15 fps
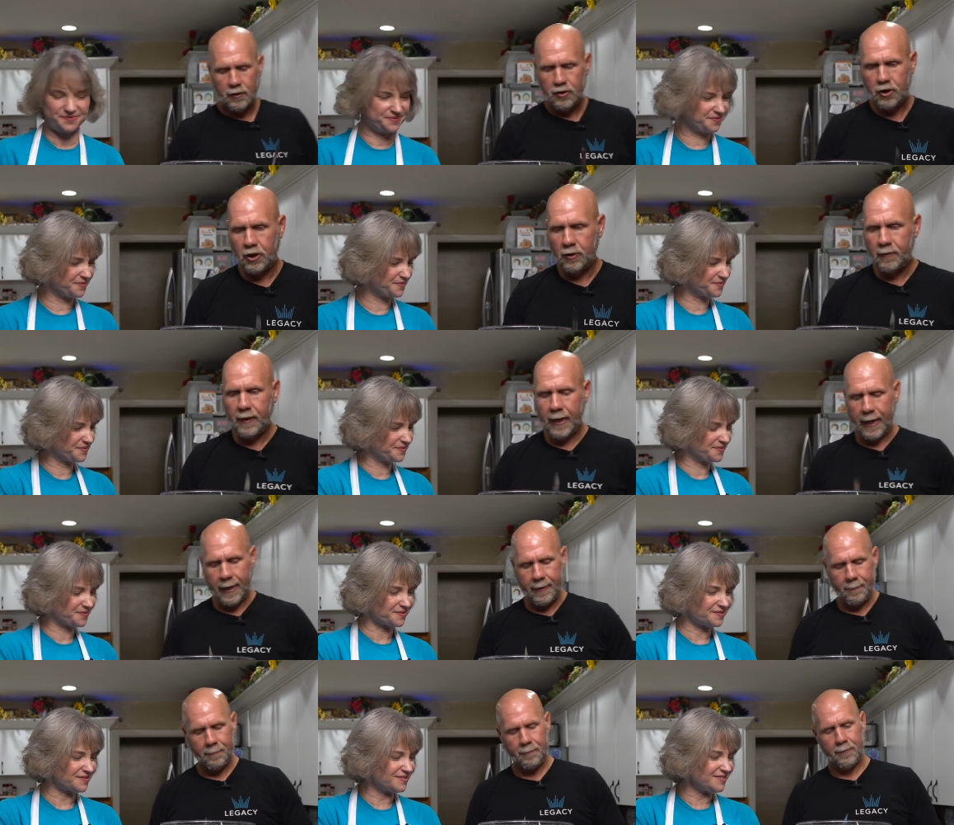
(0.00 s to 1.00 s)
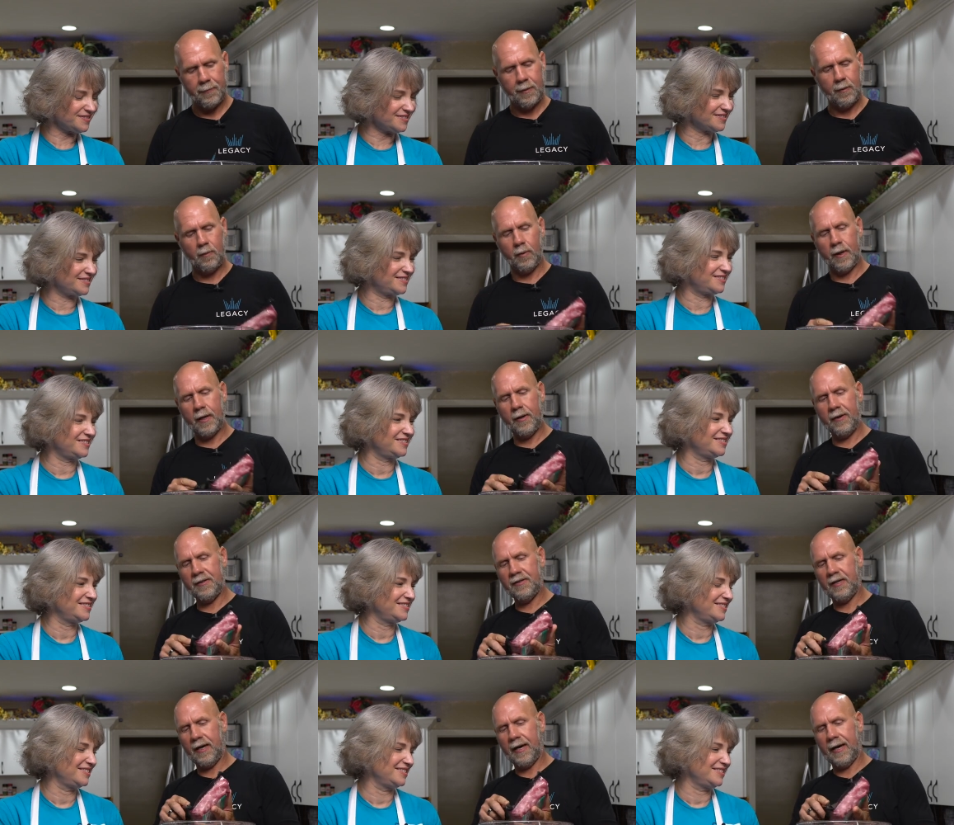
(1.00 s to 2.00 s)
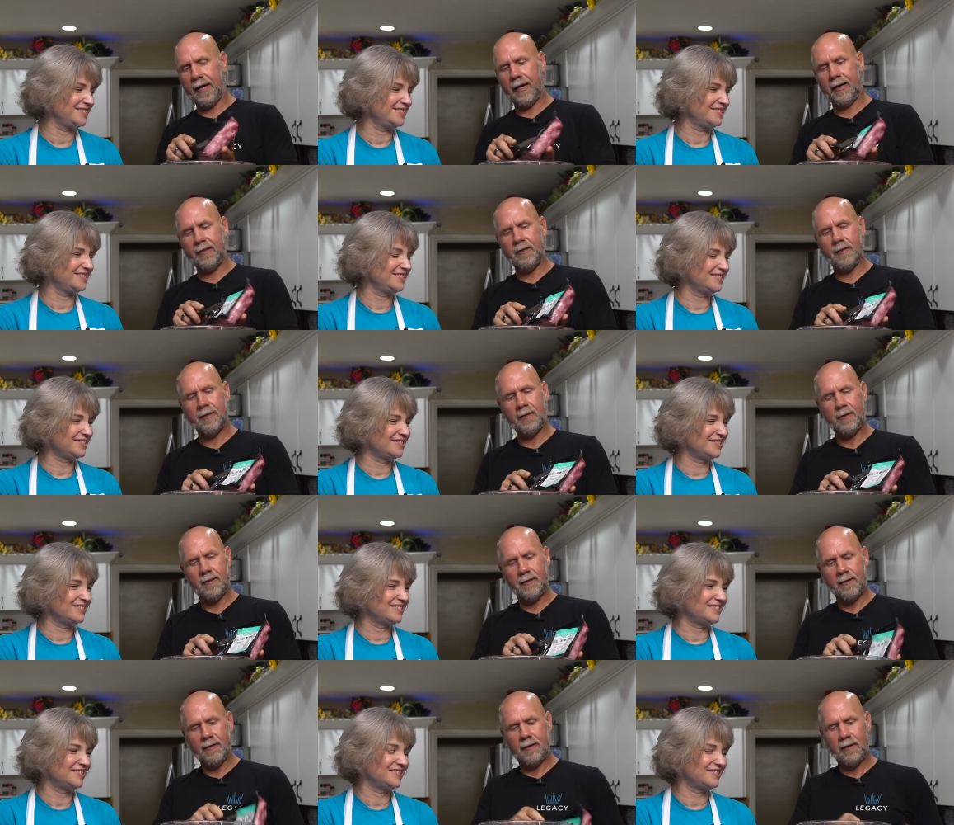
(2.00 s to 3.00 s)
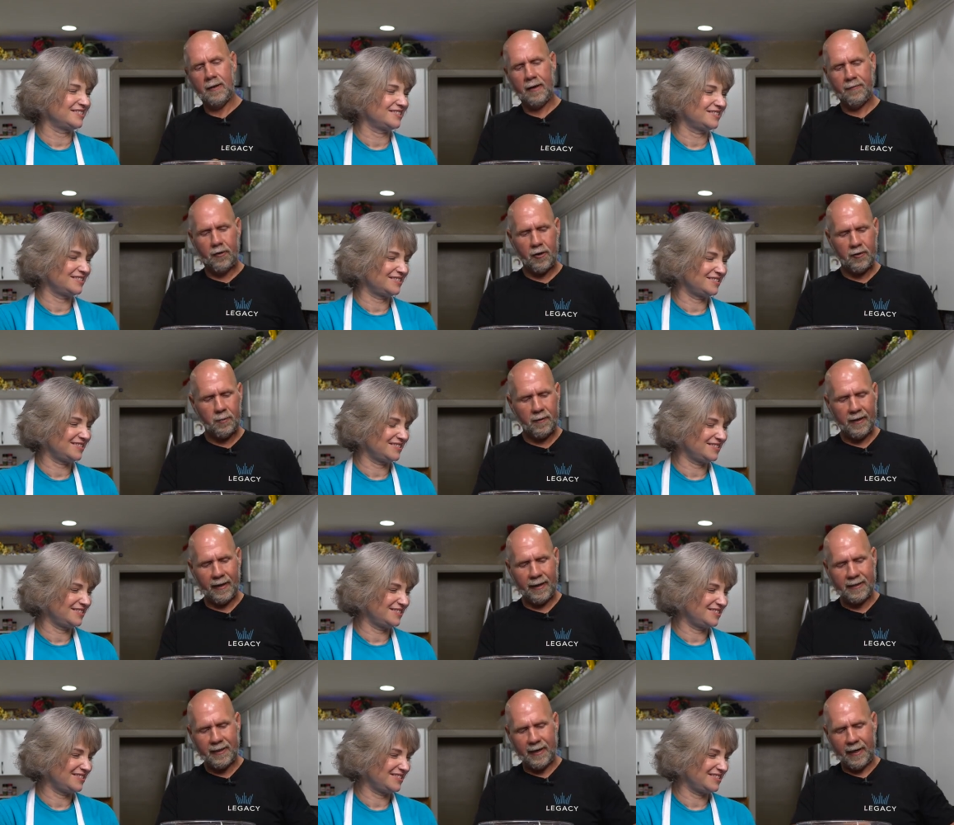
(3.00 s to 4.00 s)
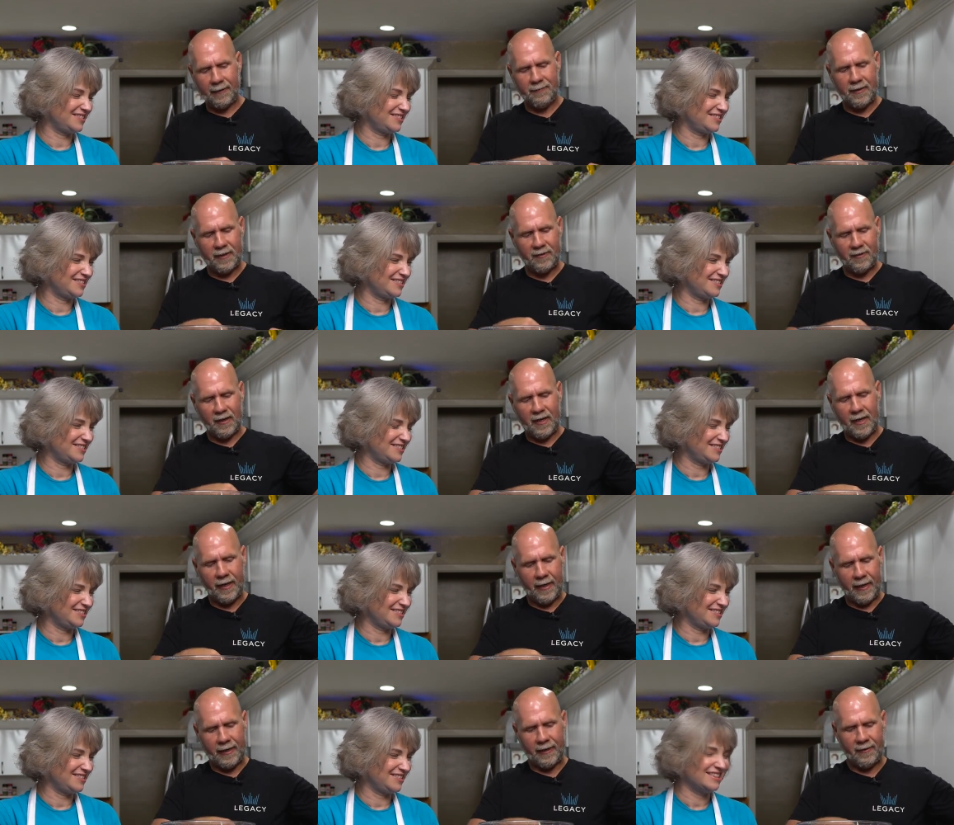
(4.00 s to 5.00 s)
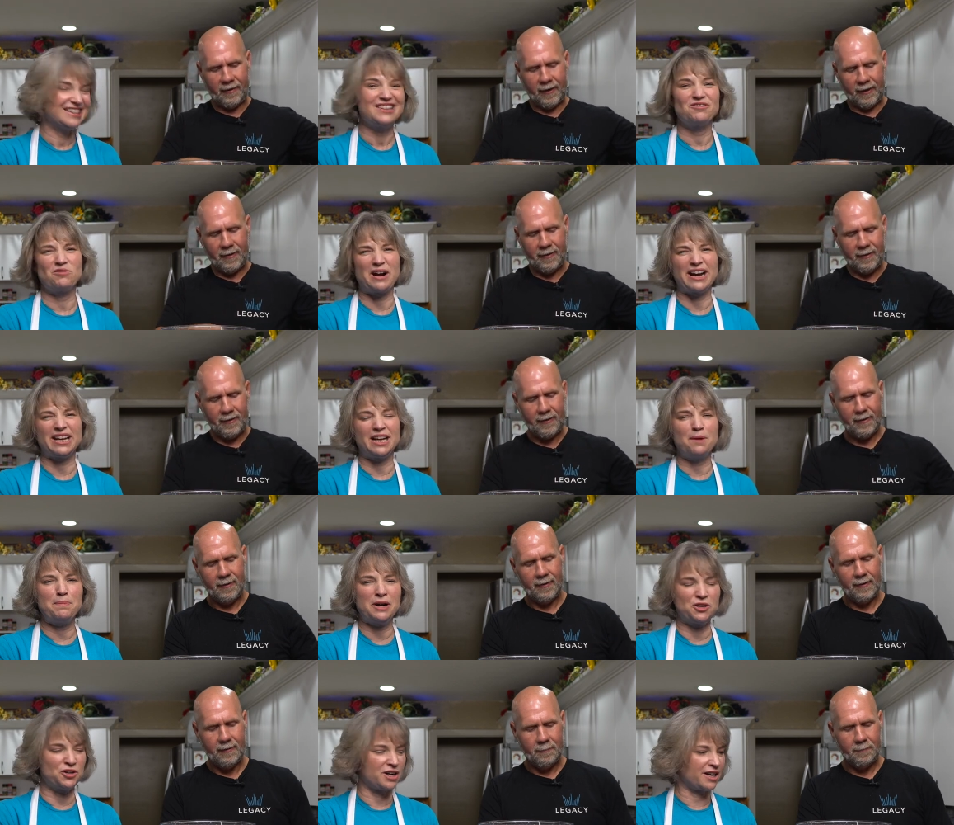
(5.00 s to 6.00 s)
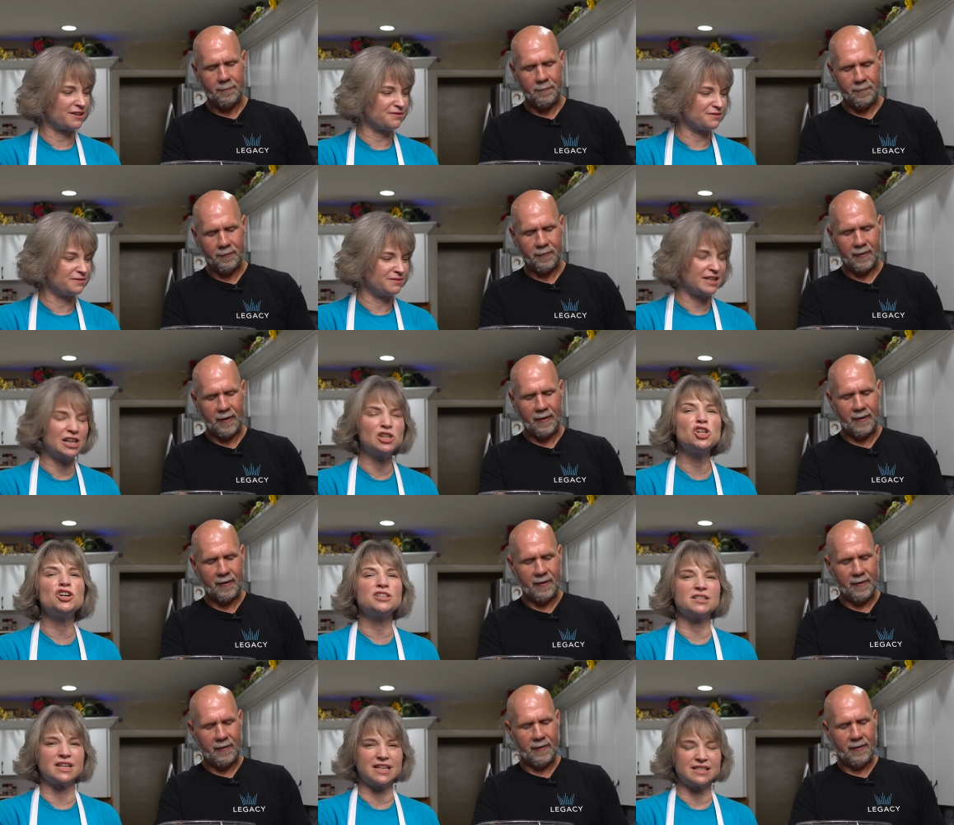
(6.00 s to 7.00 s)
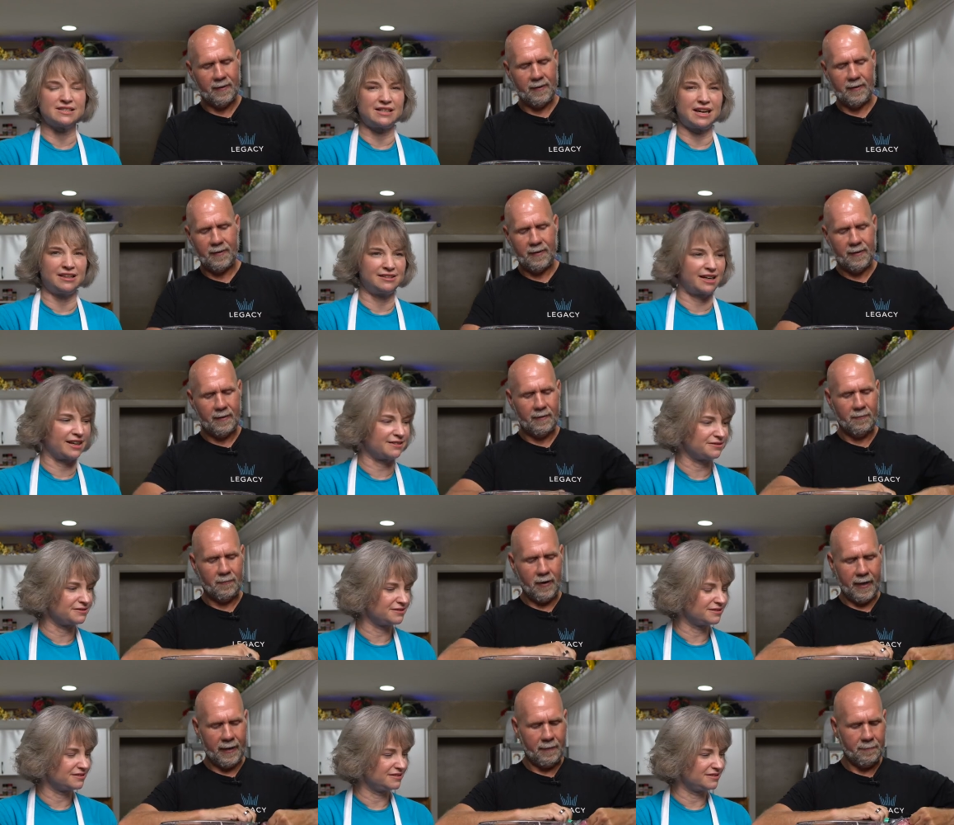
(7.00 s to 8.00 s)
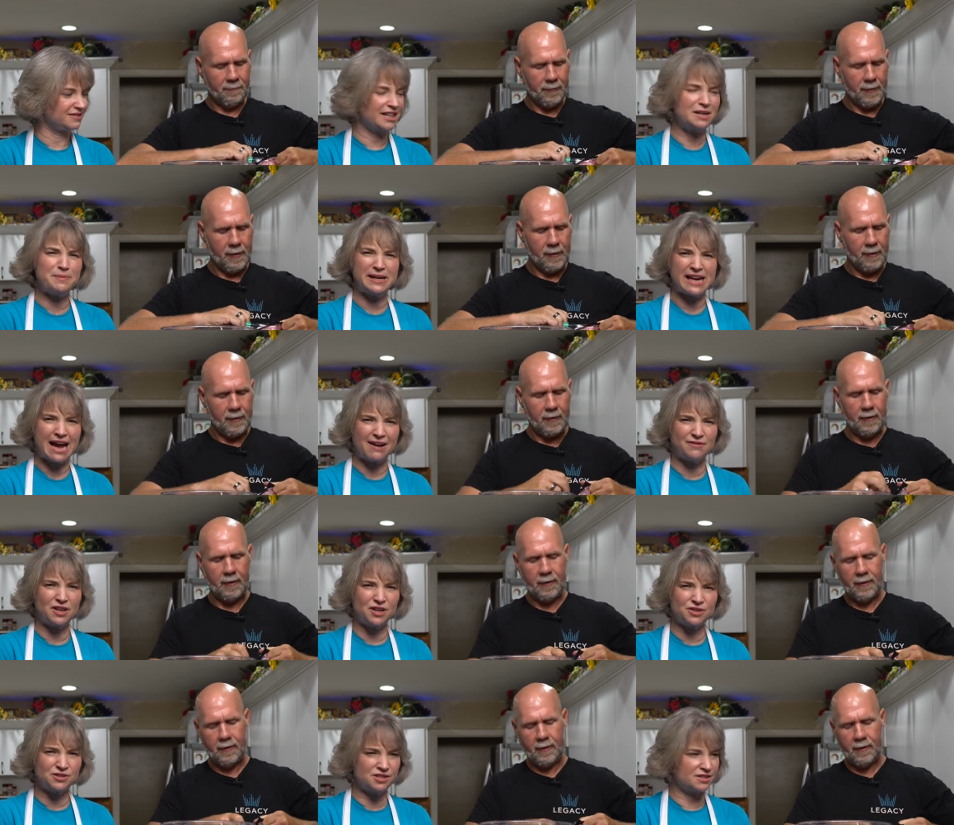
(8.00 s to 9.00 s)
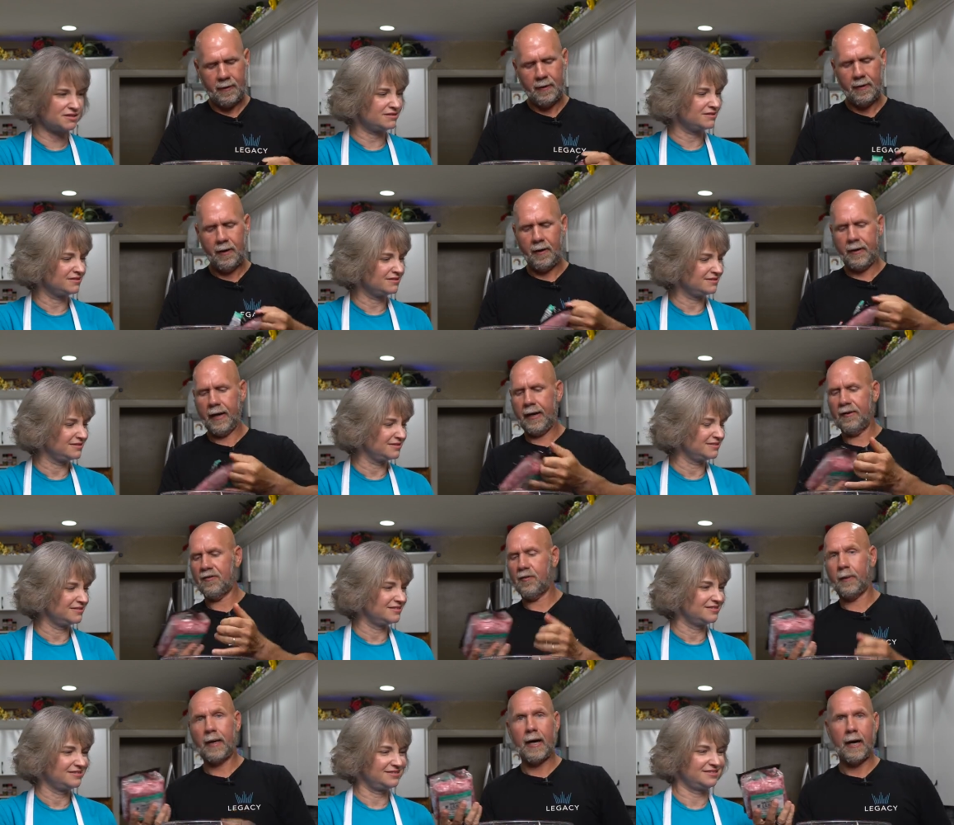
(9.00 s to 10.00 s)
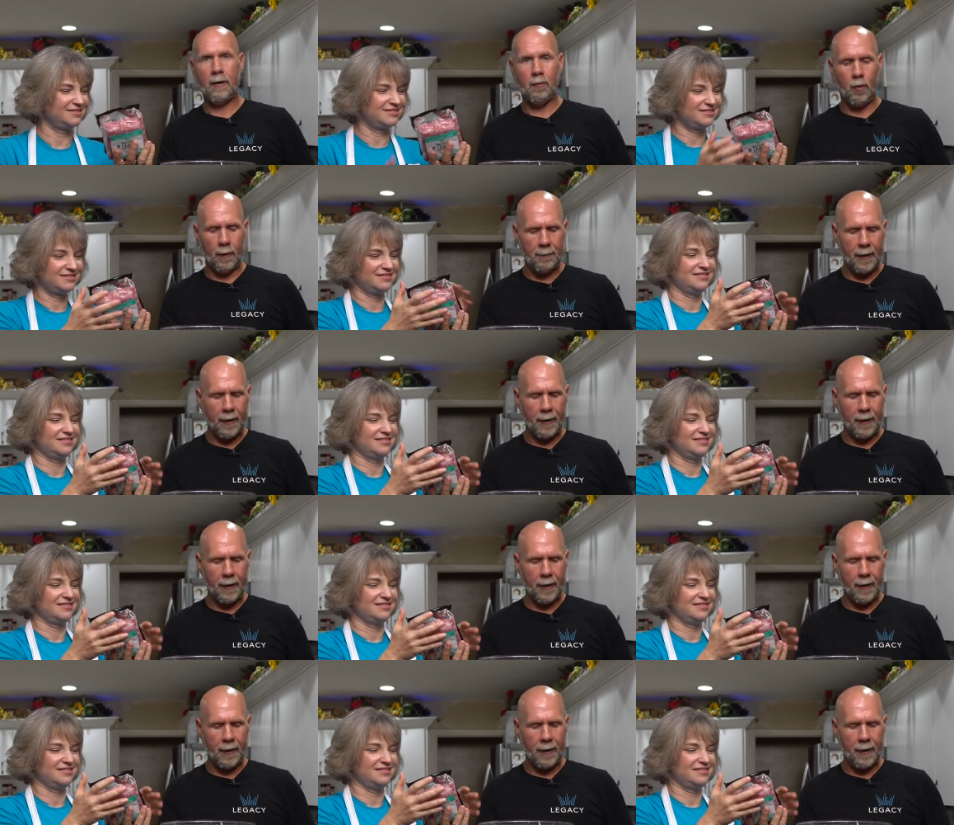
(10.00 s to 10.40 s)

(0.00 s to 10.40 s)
Speaker 1: To that, we're going to add, of course, we got like the knife that doesn't cut anything.
Speaker 2: Right, a butter knife that looks like a steak knife. Right. Anybody have those?
Speaker 1: Okay, so we got one